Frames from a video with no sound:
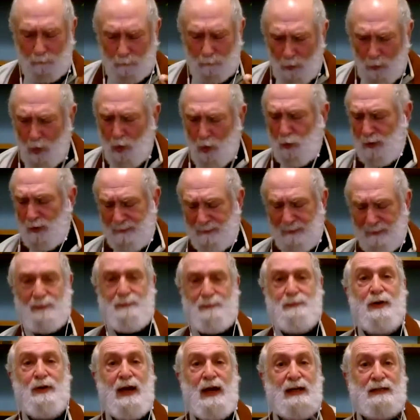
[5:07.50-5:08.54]
or with my
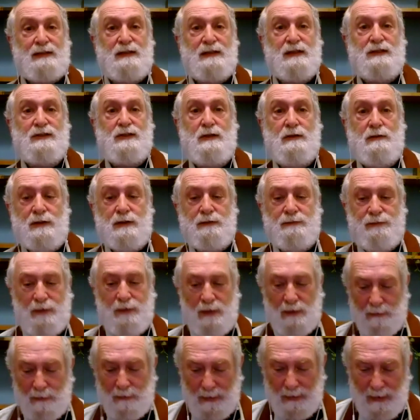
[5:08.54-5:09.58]
practice going
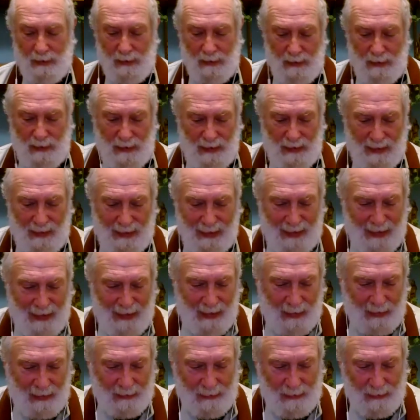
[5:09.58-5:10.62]
forward.
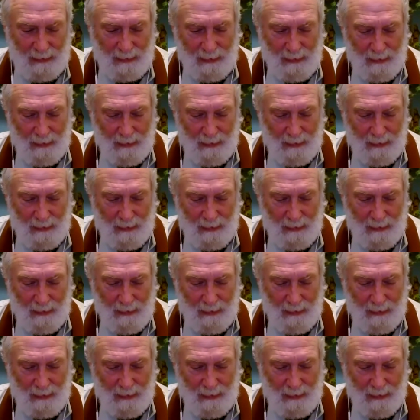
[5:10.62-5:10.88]
And